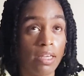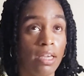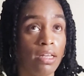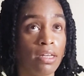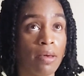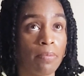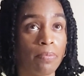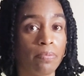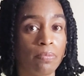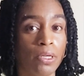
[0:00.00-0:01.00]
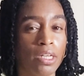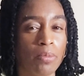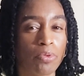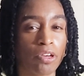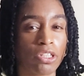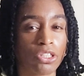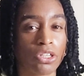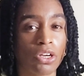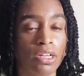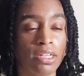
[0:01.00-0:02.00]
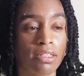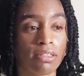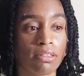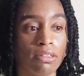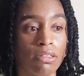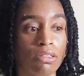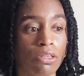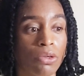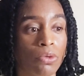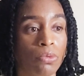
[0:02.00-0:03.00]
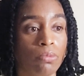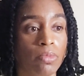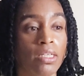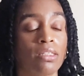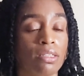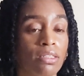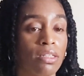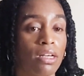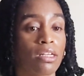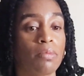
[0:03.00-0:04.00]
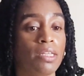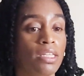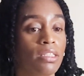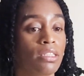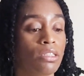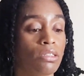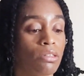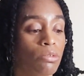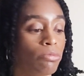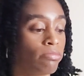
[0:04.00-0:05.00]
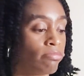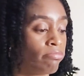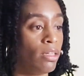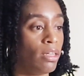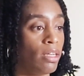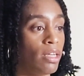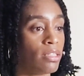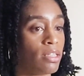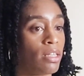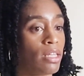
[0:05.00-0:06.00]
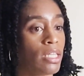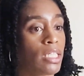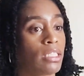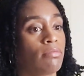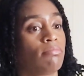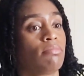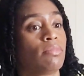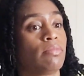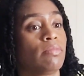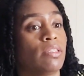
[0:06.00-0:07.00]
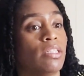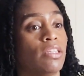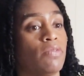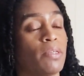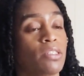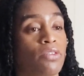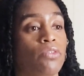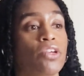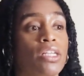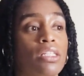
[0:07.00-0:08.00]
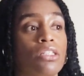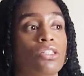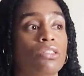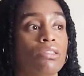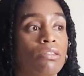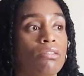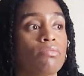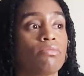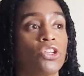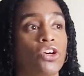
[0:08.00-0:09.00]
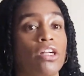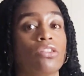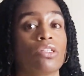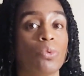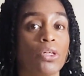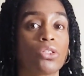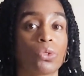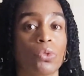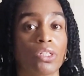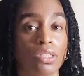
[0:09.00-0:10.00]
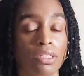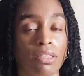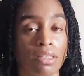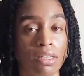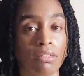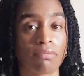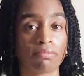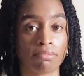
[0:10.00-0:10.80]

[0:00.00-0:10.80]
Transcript: and not putting pressure on it. So, because it's not going to be easy. So as I give myself grace and just gradually work towards it, then